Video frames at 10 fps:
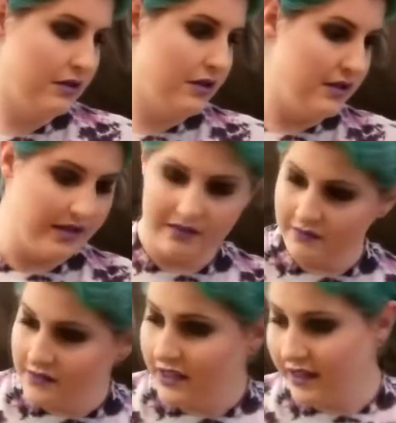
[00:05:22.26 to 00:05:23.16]
And then,
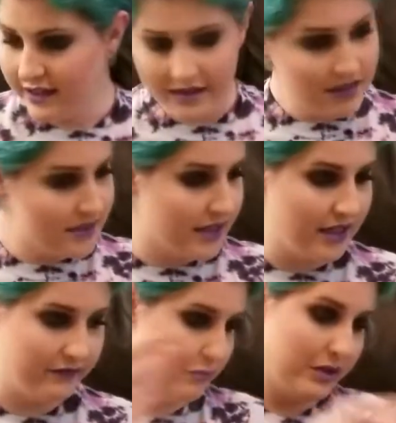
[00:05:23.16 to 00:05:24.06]
see, I did these
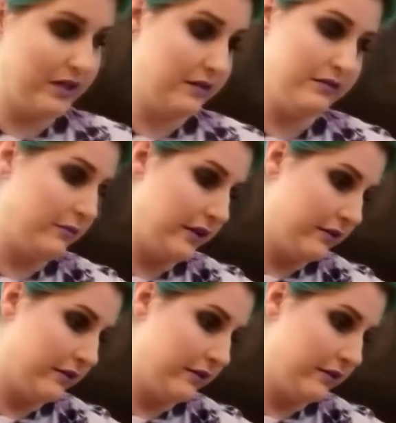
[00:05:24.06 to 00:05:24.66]
uneven, but it doesn't.